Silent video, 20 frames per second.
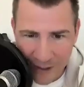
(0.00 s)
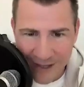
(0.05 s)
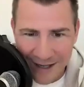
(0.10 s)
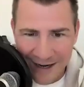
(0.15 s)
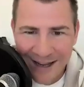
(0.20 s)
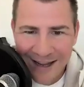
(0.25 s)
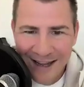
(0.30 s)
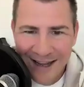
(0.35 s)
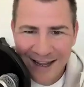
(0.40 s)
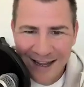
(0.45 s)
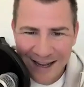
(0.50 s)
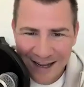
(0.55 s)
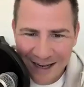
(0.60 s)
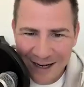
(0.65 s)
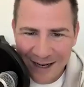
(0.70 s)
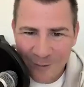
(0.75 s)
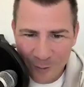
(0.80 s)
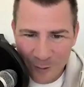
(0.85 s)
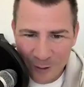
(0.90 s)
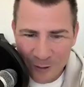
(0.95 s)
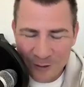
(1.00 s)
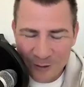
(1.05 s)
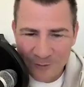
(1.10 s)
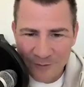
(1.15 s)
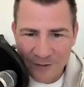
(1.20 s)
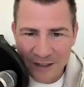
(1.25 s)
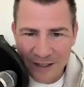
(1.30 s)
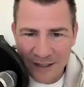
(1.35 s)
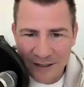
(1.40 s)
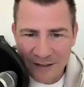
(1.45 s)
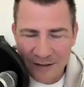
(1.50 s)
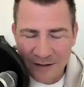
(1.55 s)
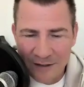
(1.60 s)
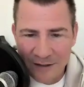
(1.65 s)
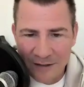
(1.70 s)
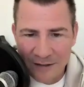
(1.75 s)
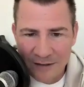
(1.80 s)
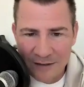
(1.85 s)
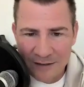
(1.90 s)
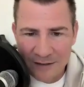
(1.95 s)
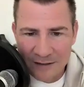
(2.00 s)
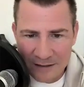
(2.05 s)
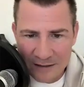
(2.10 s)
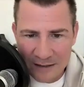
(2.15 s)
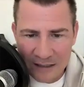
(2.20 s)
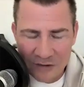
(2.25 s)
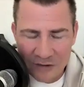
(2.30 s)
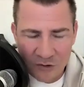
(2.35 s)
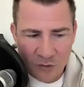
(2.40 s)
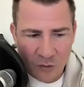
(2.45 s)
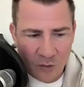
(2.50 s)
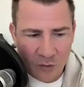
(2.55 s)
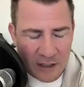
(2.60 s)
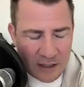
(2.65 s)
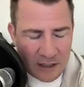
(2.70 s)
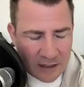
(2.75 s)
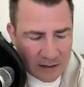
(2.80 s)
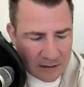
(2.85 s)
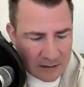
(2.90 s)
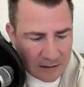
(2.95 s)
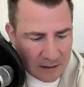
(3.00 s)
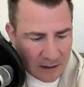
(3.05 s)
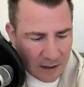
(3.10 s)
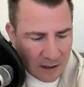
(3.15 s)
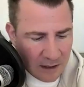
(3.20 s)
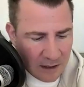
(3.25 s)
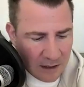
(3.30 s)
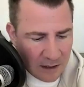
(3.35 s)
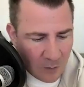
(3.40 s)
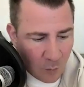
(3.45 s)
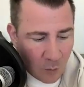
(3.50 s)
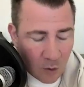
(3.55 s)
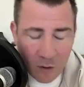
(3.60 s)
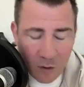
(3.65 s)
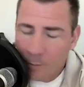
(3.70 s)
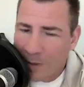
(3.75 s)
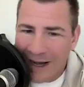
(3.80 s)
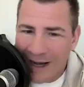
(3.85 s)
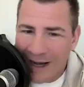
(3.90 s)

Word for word: but it would also fit into the the success story is we're